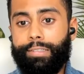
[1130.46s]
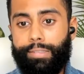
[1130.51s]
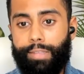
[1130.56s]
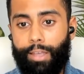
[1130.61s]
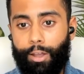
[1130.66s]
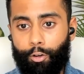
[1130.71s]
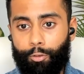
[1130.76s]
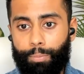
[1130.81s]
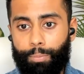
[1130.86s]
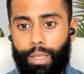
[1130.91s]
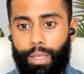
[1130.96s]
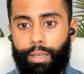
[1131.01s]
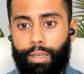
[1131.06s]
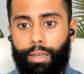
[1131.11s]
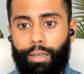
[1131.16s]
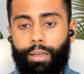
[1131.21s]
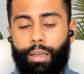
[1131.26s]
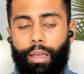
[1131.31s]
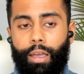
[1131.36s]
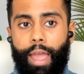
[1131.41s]
instead of
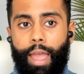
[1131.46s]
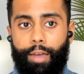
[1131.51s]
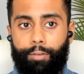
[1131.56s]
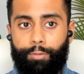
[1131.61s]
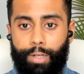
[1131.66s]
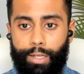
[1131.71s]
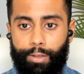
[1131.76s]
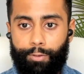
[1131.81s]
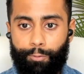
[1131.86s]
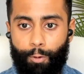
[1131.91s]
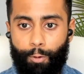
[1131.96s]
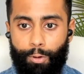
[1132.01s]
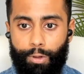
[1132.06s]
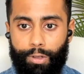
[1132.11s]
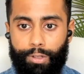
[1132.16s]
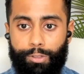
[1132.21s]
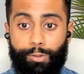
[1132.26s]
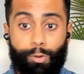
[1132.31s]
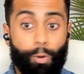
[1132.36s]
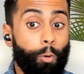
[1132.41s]
being heavily
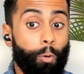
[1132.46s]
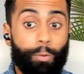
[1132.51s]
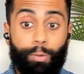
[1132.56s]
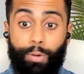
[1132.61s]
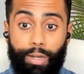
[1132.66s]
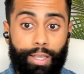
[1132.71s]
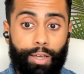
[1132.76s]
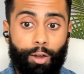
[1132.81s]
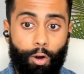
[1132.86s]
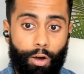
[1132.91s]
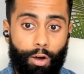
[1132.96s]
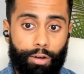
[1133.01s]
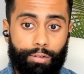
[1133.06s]
focused only